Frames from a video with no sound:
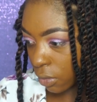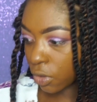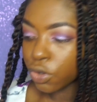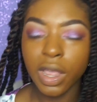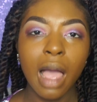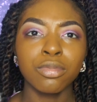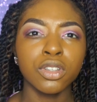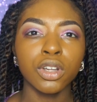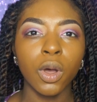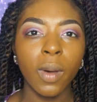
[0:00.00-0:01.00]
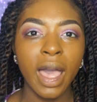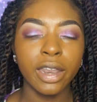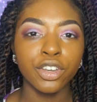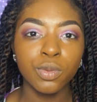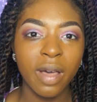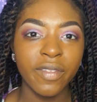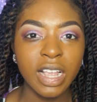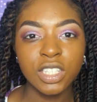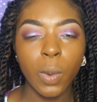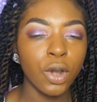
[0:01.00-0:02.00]
So yeah, I'm just gonna go ahead and do my
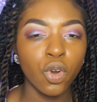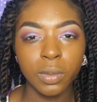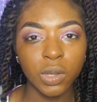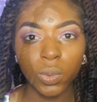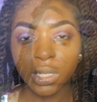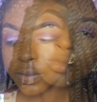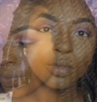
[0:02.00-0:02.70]
face the way I normally would.